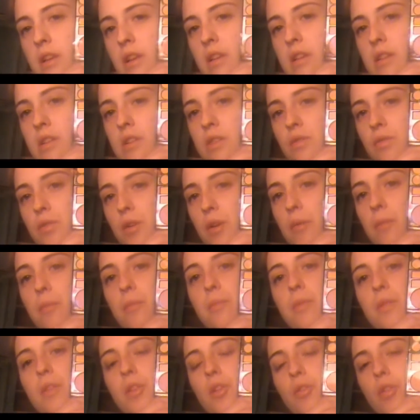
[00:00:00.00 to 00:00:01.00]
And this is from
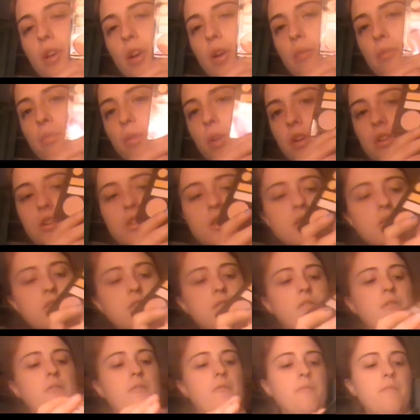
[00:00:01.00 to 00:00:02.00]
the Crown
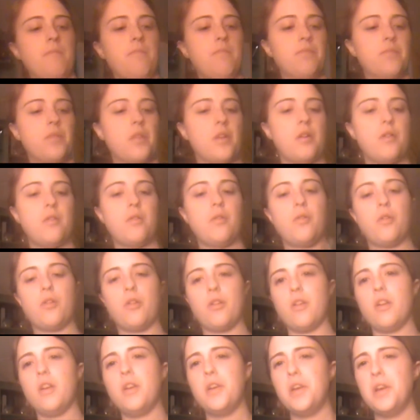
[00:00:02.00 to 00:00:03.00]
brushes.
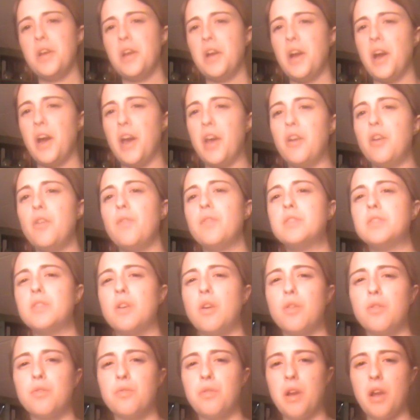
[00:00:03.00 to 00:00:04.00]
Or, I don't know if it's
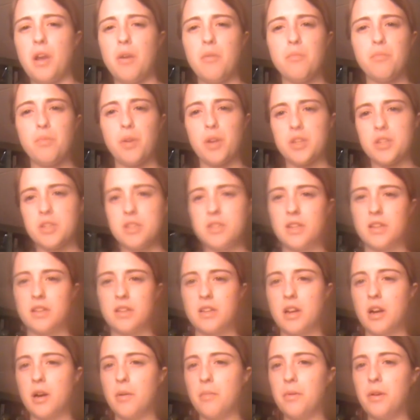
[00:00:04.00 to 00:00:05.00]
called Crown brushes like the
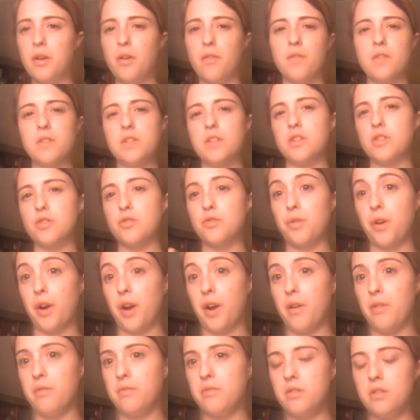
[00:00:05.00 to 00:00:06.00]
company, or if it's just
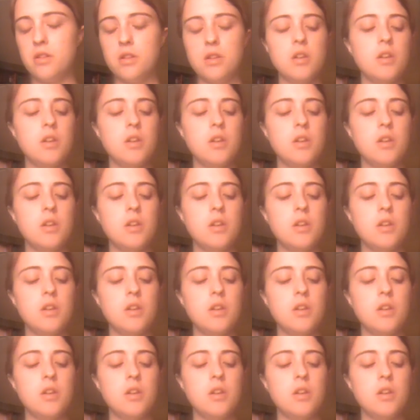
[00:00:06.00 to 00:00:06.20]
Crown.